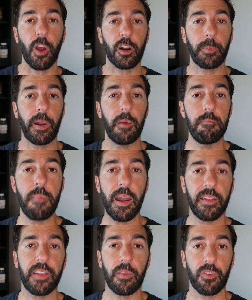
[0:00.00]
talked about it
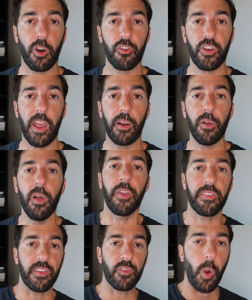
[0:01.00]
many times on our channel.
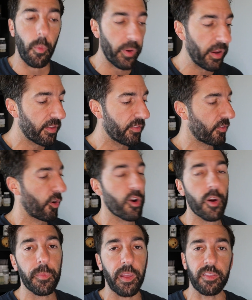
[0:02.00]
This is what we
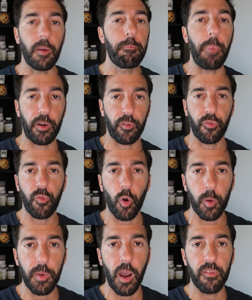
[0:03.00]
term like the better
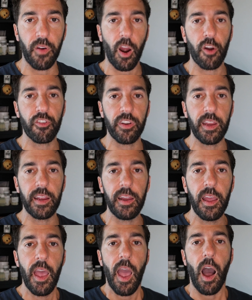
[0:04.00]
form of
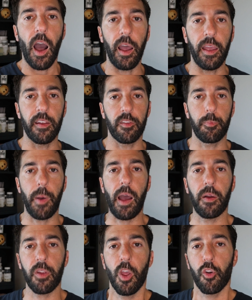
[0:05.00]
arginine. It is
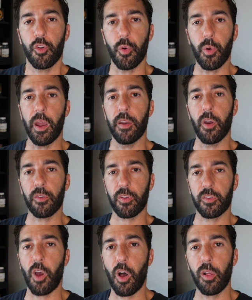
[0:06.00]
bound to
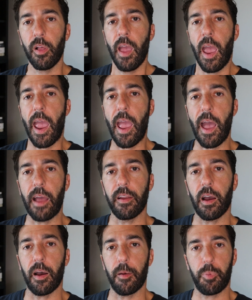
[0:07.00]
inositol and
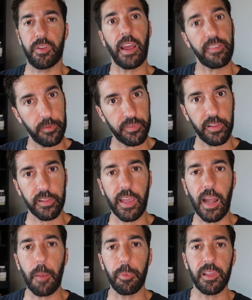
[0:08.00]
potassium
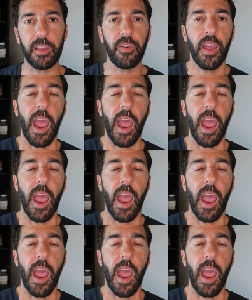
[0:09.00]
silicate, I believe.